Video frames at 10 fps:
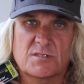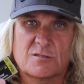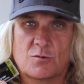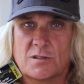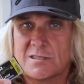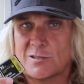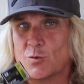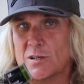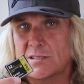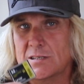between
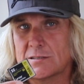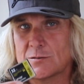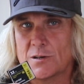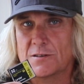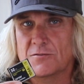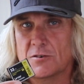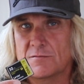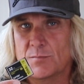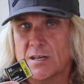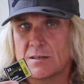20 and 25
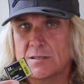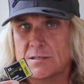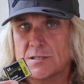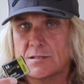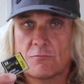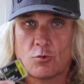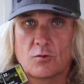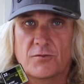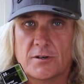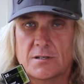meg each, raw
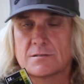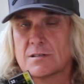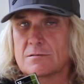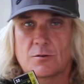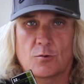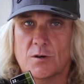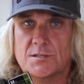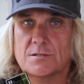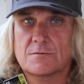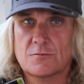files. Always
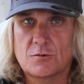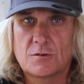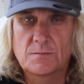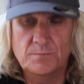shoot raw.